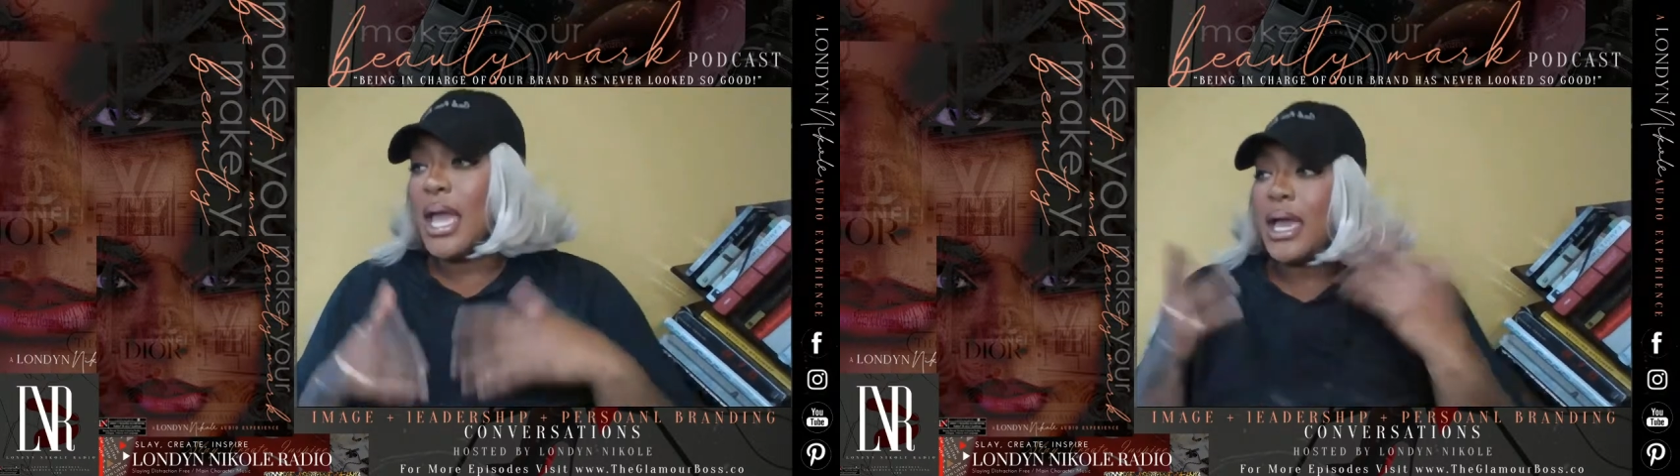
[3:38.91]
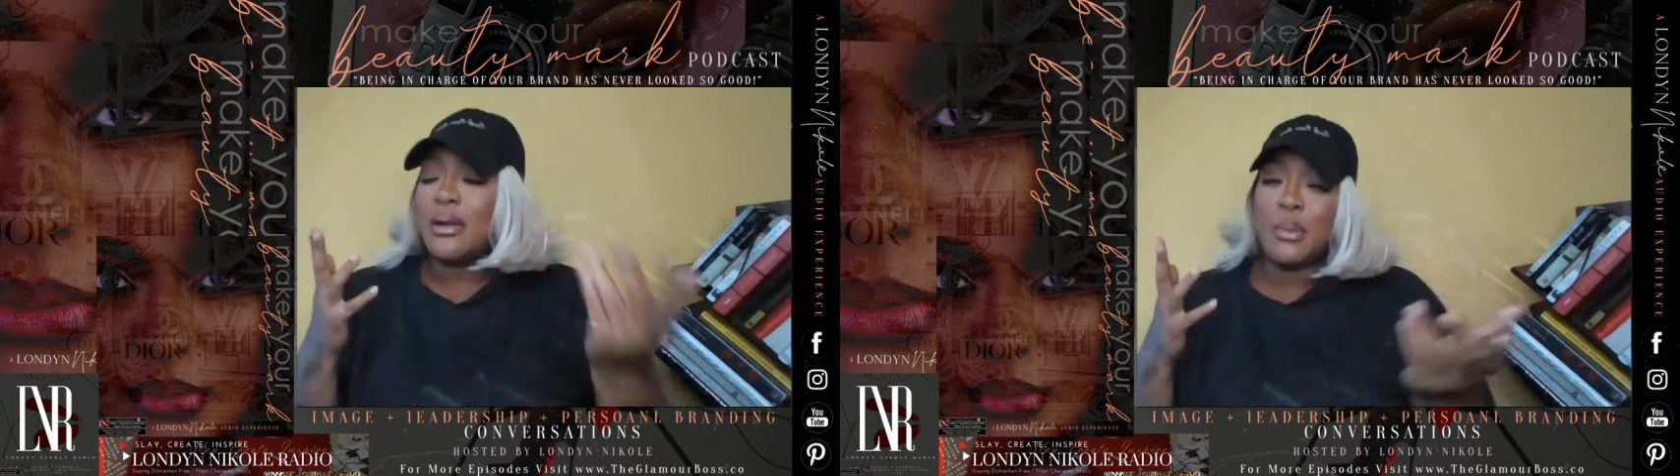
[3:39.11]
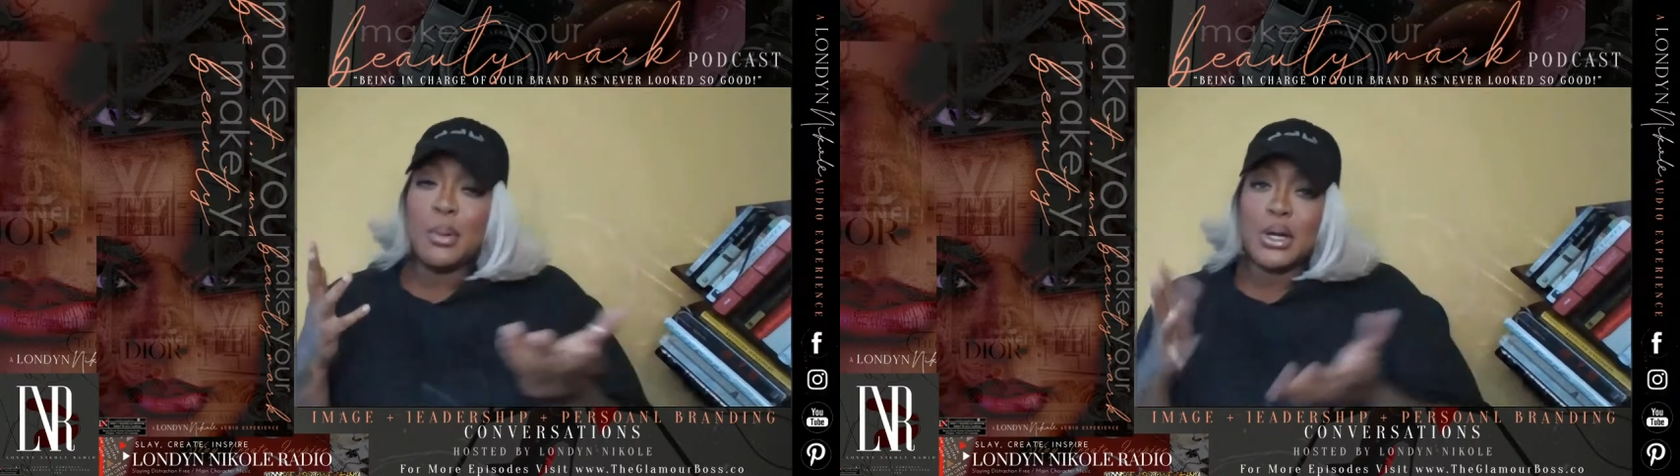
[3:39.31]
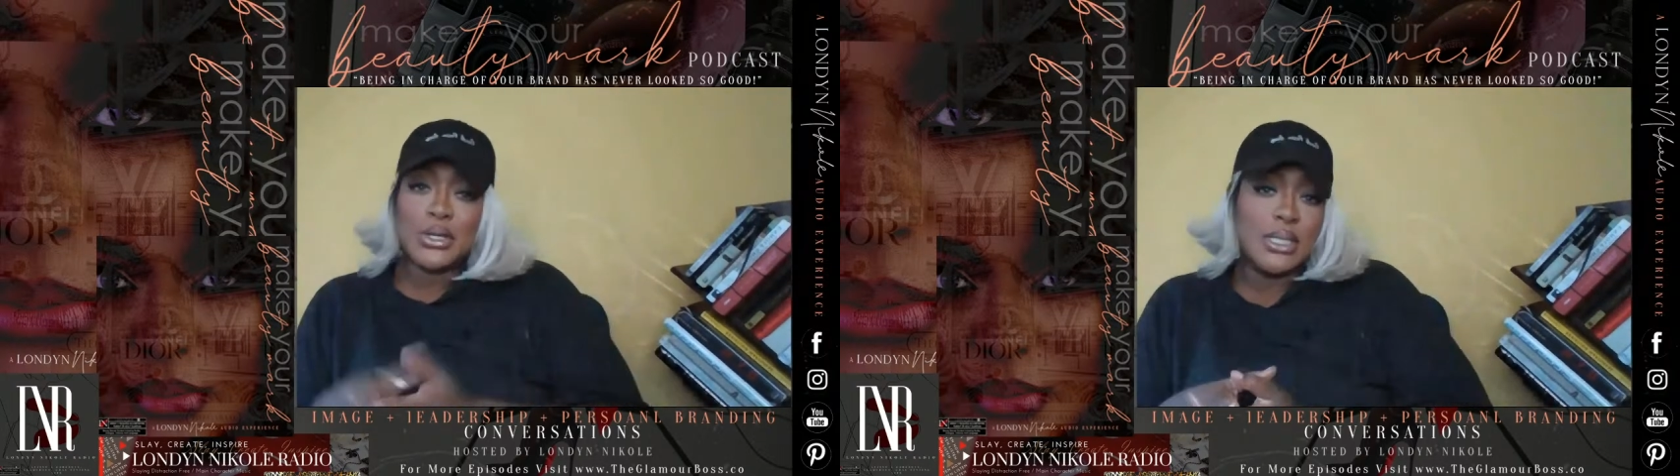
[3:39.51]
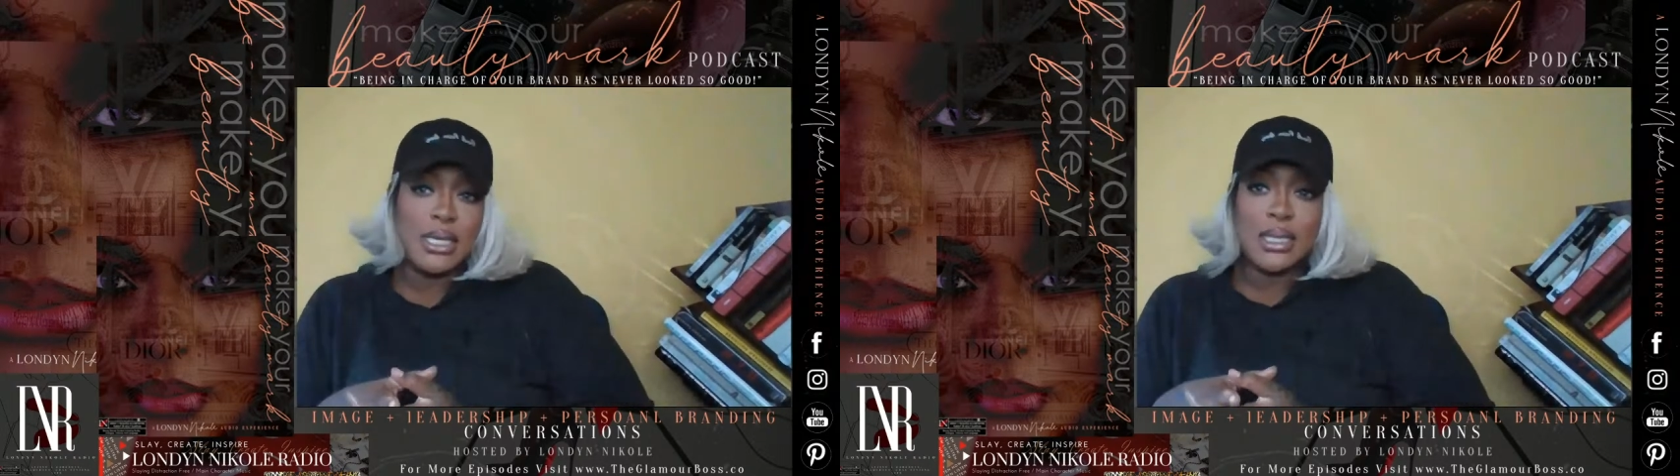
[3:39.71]
And I remember her
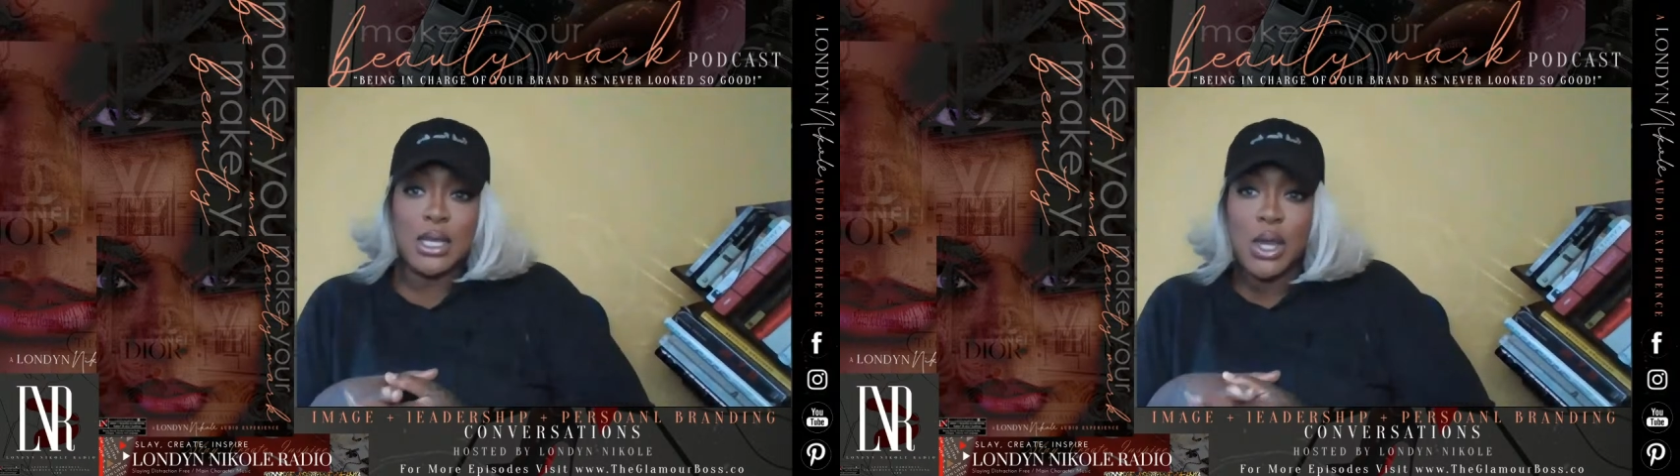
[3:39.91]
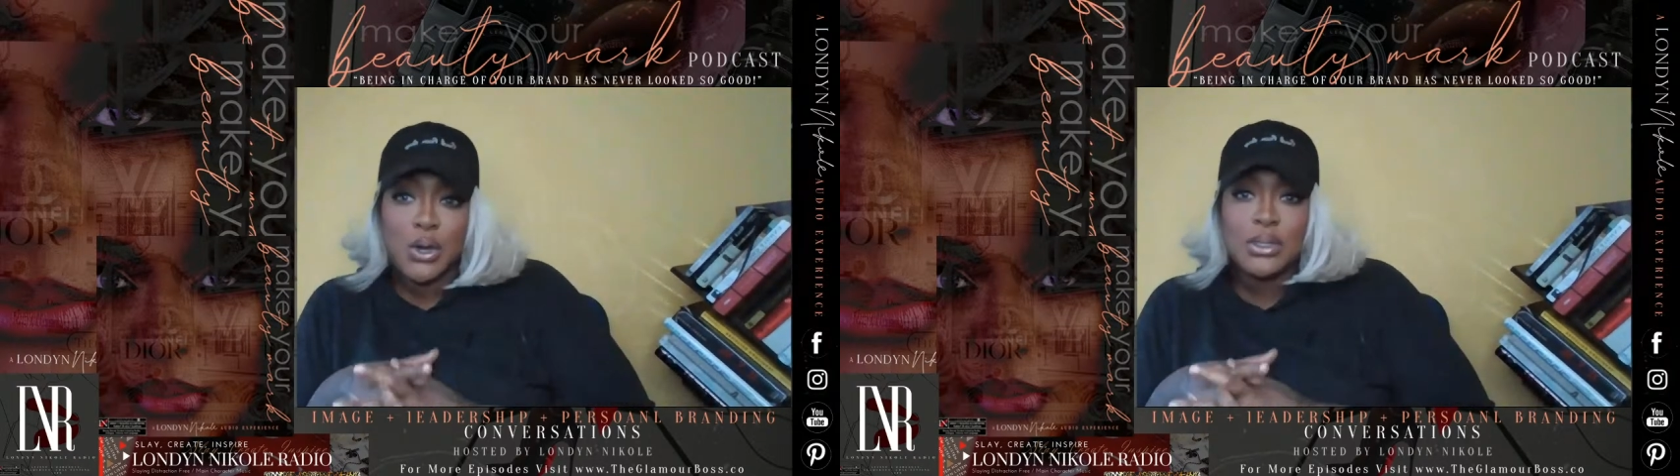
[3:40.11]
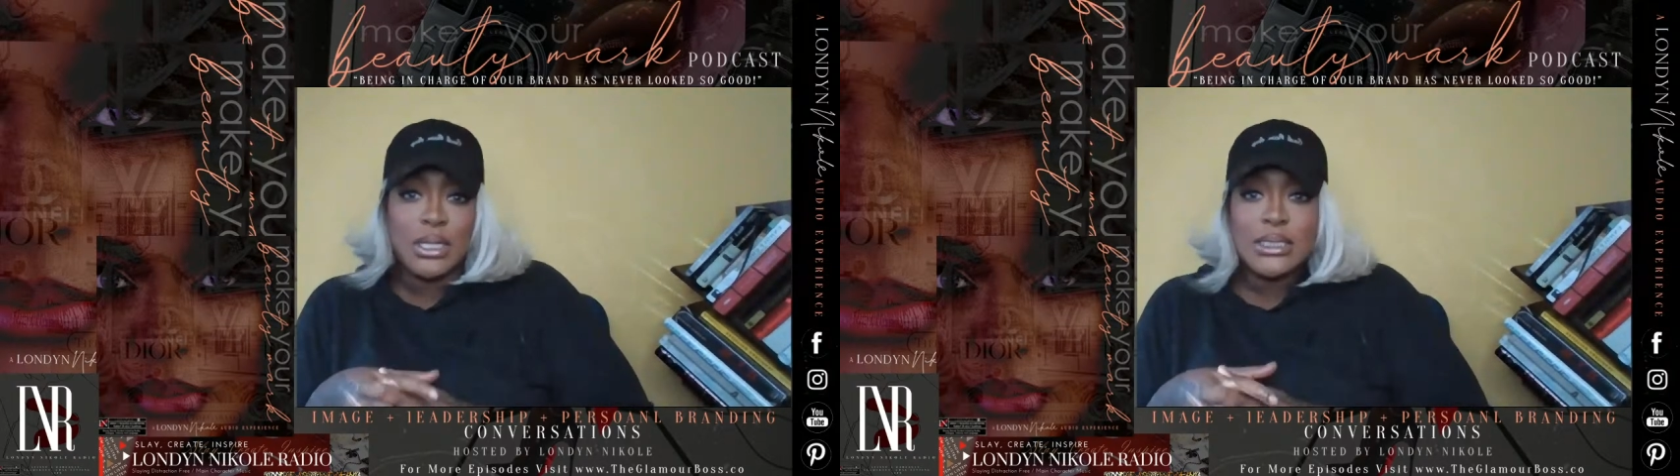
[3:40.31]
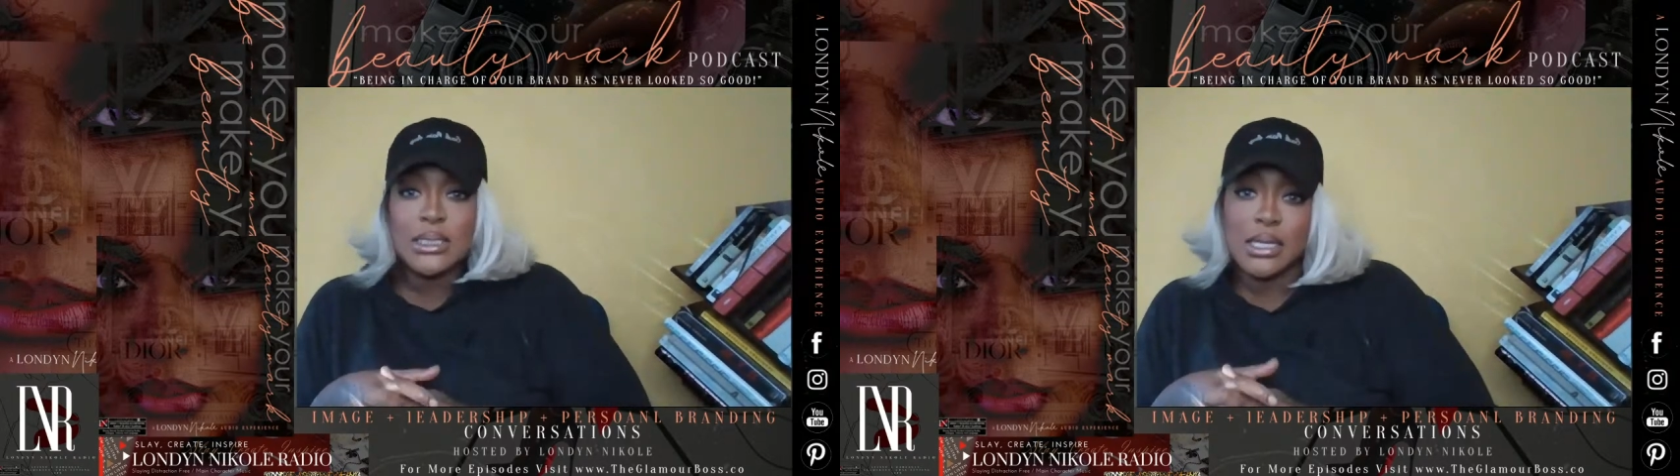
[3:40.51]
saying like, yo, London,